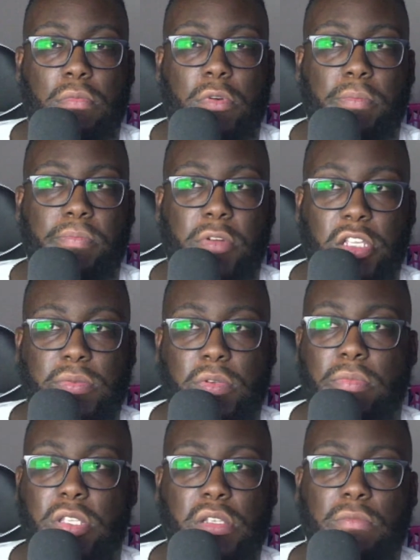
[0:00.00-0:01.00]
price point,
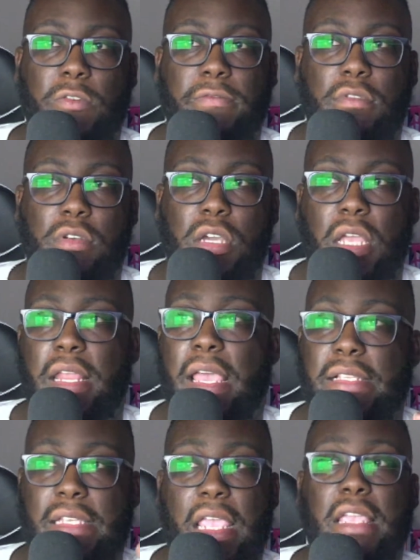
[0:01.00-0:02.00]
basically 149. It
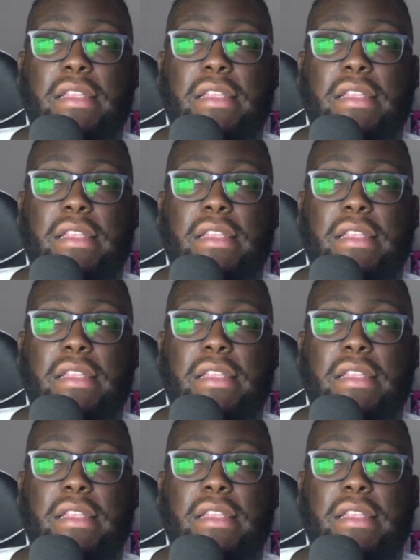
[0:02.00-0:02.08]
has A and